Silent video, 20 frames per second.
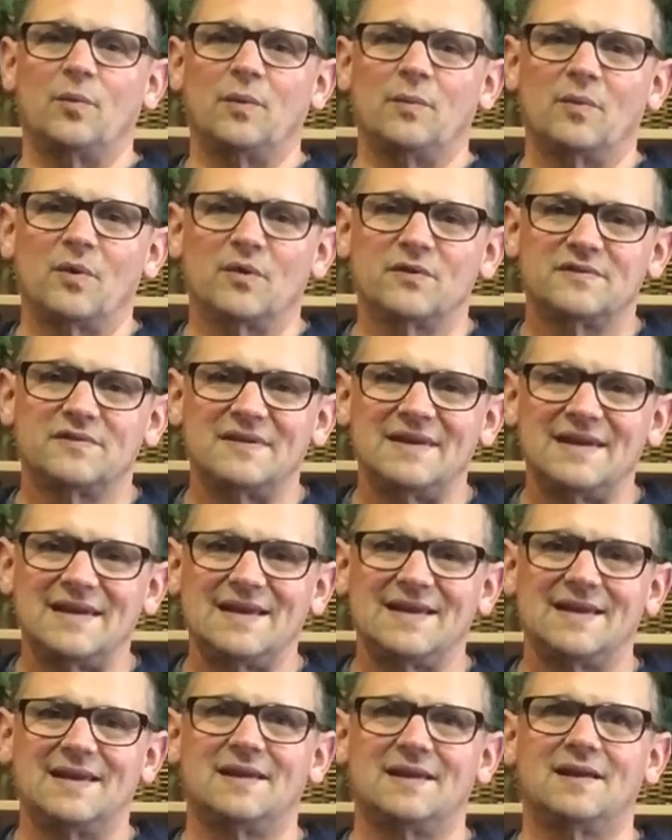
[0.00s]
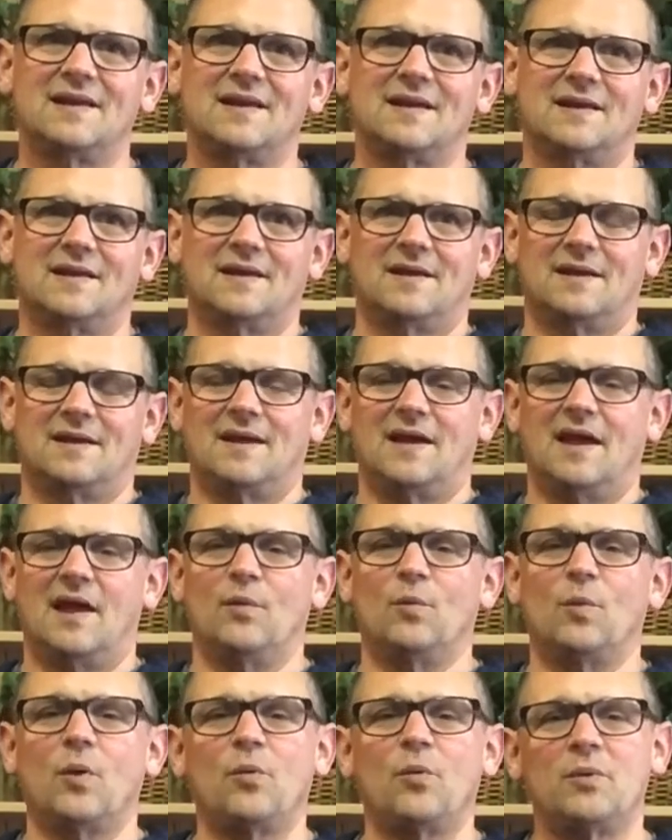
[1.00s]
we most need,
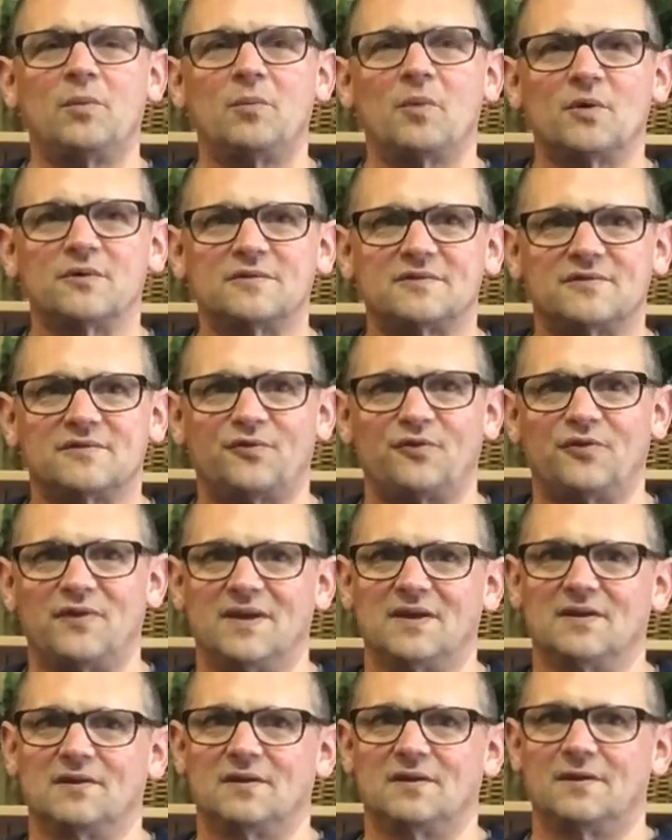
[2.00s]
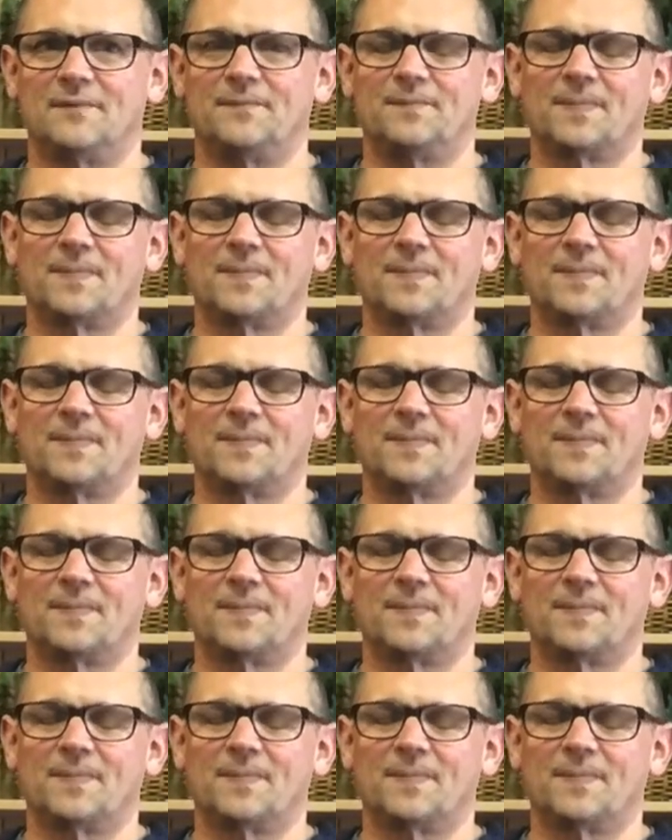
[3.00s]
and what we most feel.